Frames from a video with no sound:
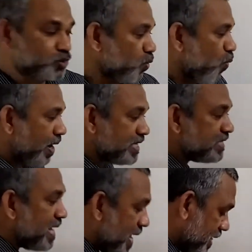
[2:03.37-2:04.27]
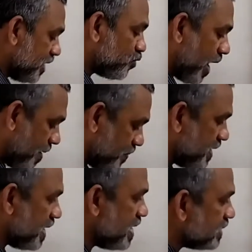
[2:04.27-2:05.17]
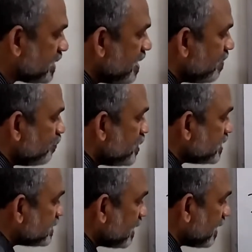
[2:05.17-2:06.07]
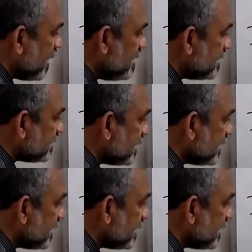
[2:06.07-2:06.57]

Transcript: So what is likely to happen is, this red